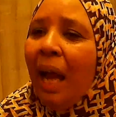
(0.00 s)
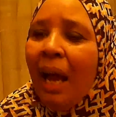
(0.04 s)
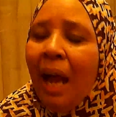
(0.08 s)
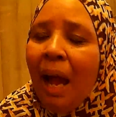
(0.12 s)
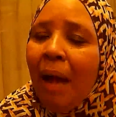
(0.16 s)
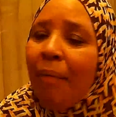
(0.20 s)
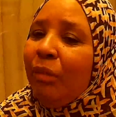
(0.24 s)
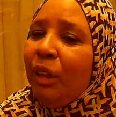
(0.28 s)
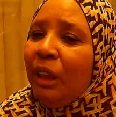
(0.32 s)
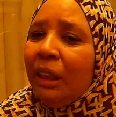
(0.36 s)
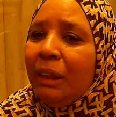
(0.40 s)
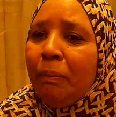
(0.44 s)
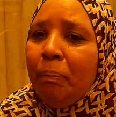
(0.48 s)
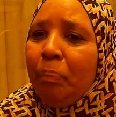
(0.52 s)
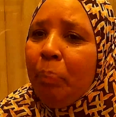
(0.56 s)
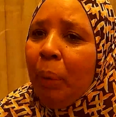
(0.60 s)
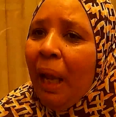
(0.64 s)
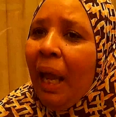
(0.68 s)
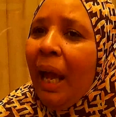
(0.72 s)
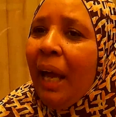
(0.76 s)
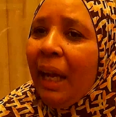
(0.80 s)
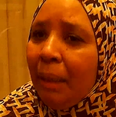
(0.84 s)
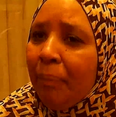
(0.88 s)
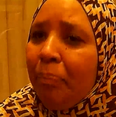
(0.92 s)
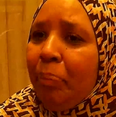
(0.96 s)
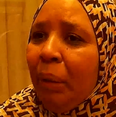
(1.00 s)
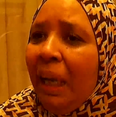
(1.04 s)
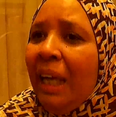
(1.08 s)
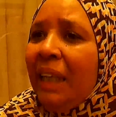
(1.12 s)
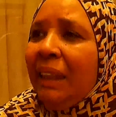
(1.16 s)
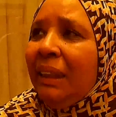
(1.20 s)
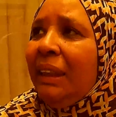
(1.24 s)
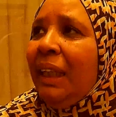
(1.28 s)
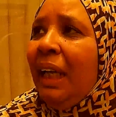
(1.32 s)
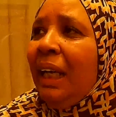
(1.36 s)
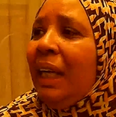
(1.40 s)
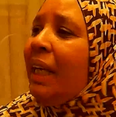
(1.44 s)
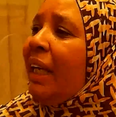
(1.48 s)
I'm just
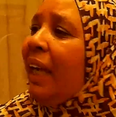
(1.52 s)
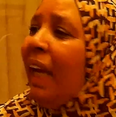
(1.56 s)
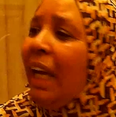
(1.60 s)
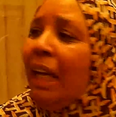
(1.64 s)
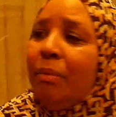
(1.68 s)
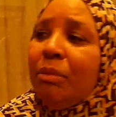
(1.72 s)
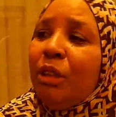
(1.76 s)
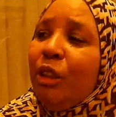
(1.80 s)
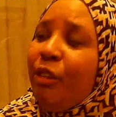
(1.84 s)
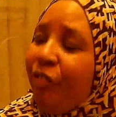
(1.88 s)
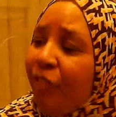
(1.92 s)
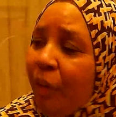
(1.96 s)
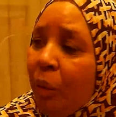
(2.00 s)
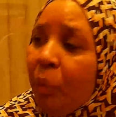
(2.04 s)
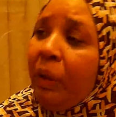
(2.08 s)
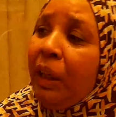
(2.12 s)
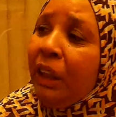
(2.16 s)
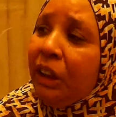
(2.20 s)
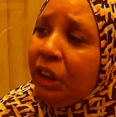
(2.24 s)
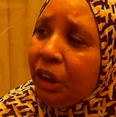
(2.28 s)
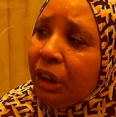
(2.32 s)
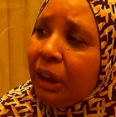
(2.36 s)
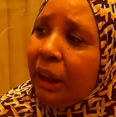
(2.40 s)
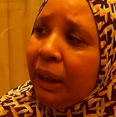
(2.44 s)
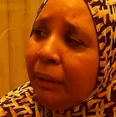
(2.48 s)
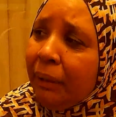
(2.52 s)
blessed that it came to fruition.